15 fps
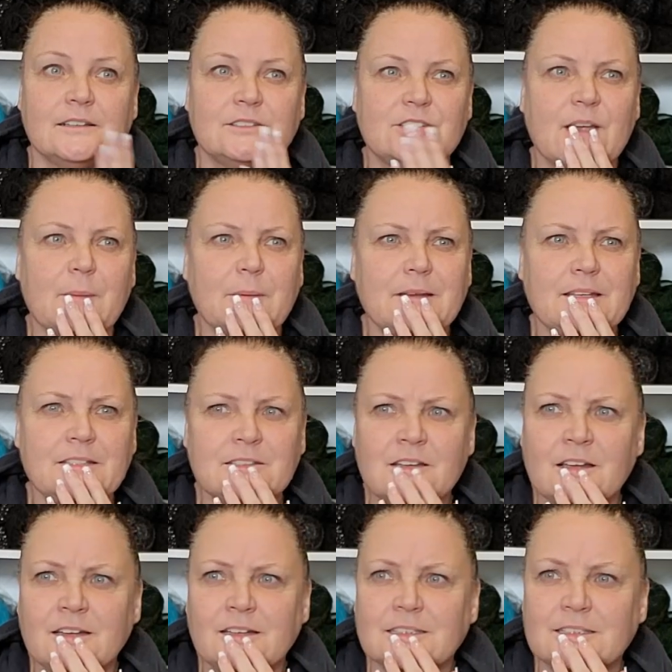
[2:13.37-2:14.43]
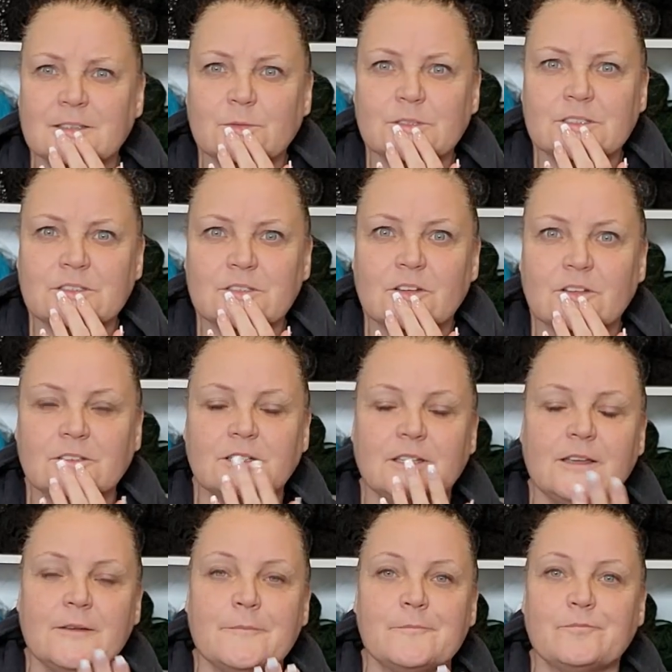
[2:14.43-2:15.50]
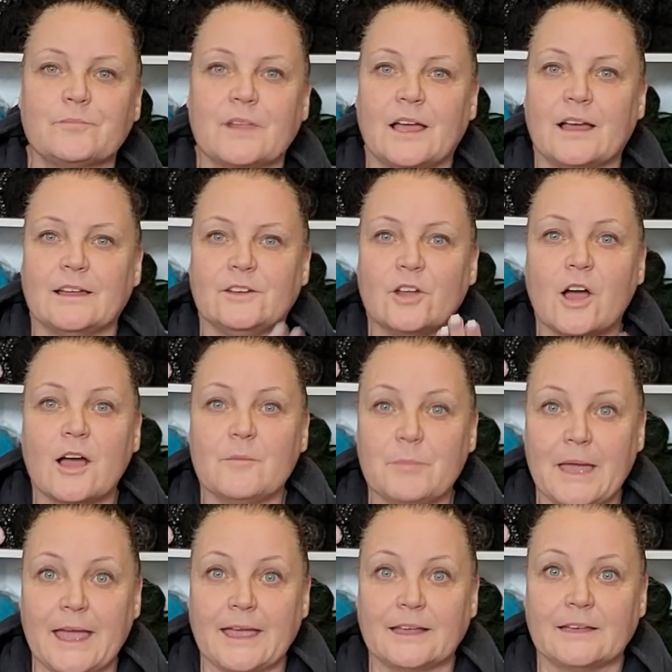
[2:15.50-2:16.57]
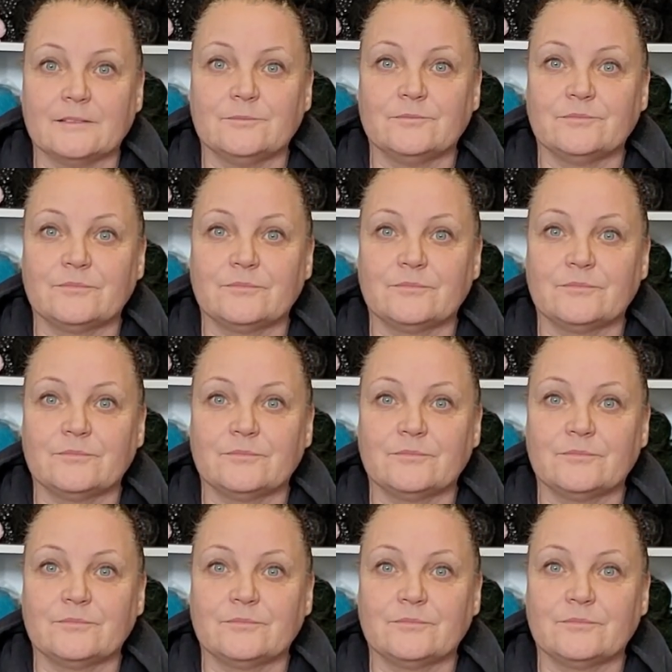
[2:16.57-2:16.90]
Japanese knot, is that what it's called? Uh, knot bag,